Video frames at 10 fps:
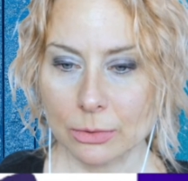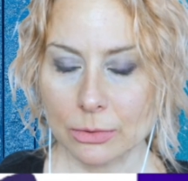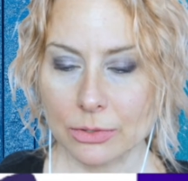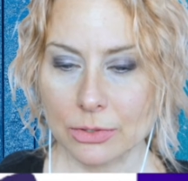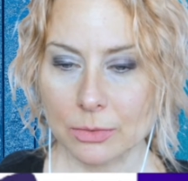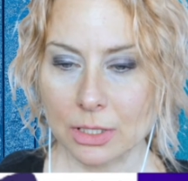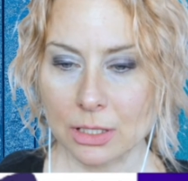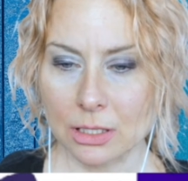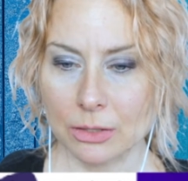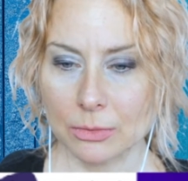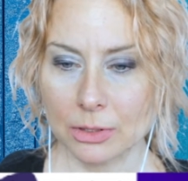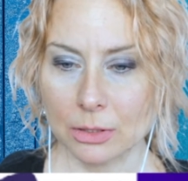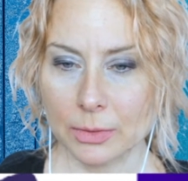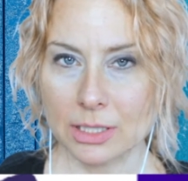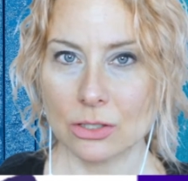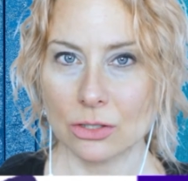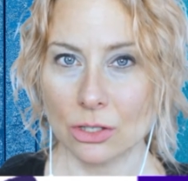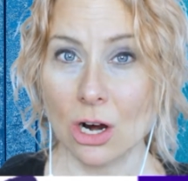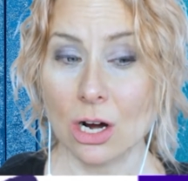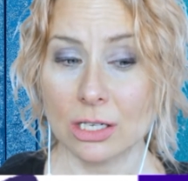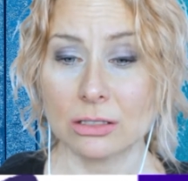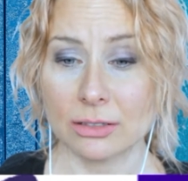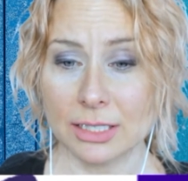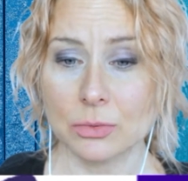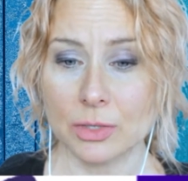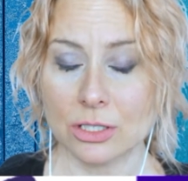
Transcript: Poor sweetie, and it really went to her heart. That's why